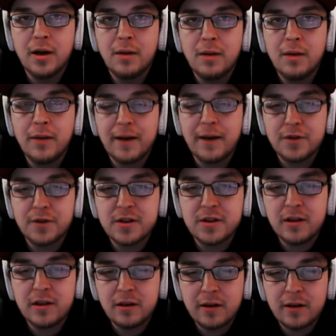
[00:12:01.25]
But after
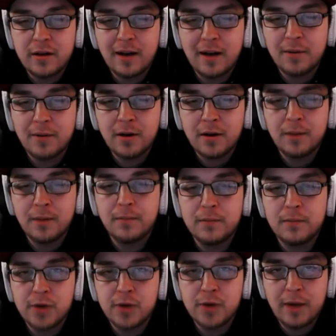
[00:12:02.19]
seeing Dapper
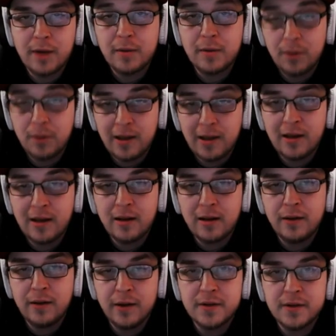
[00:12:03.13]
DraBy play it
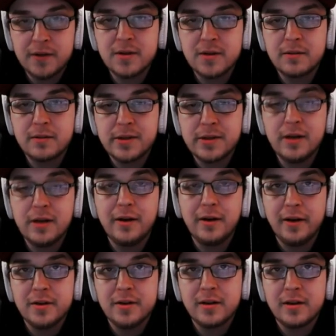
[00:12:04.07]
in this
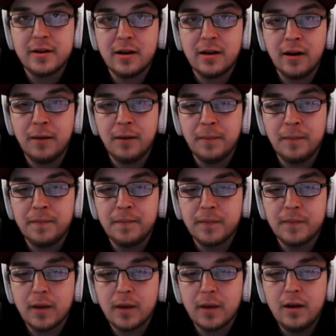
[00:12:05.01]
series, I
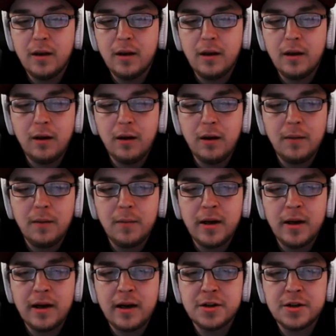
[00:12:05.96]

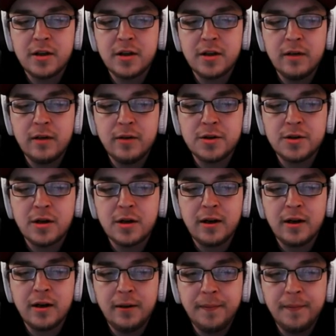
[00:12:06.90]
might actually give it a
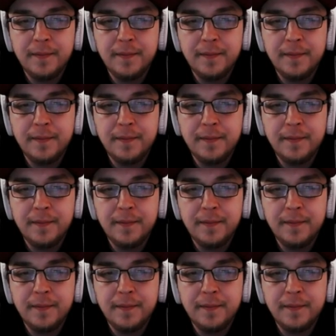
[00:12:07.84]
try.